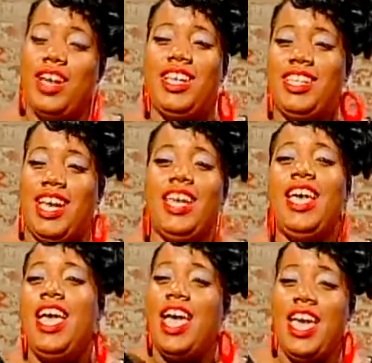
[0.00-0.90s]
Friday
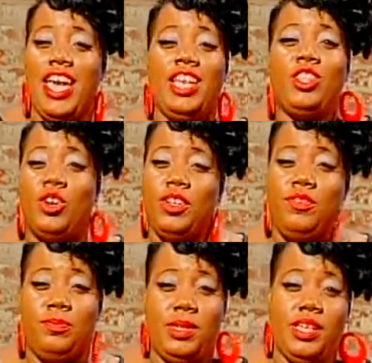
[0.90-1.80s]
night at
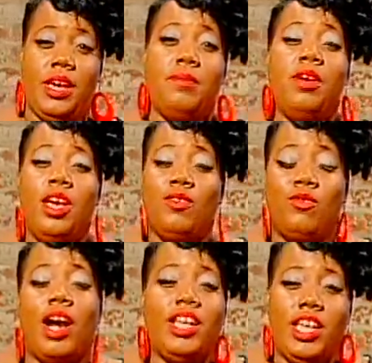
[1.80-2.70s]
8:30 p.m.
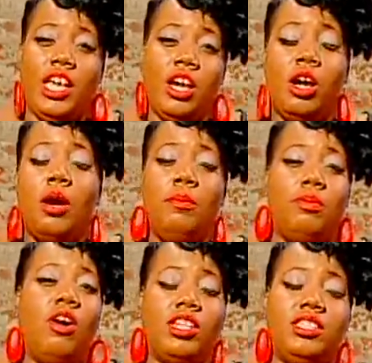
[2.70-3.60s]
right here,
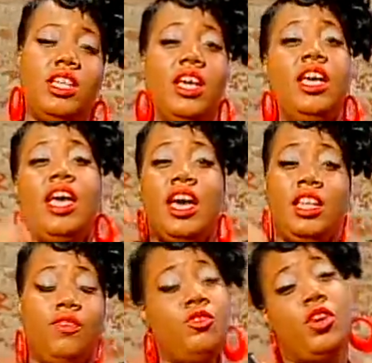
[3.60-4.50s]
BronxNet.
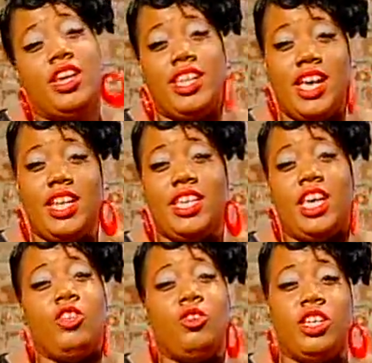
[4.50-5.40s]
And if you're in
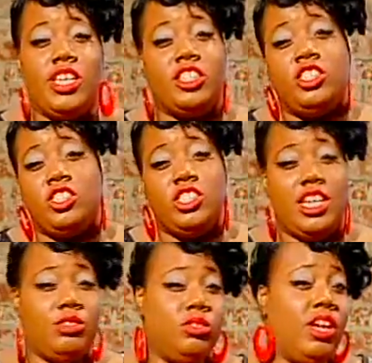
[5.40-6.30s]
Connecticut, you can catch us on
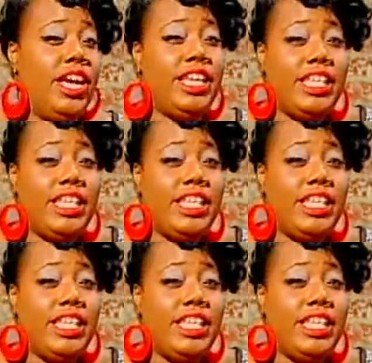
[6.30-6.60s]
Channel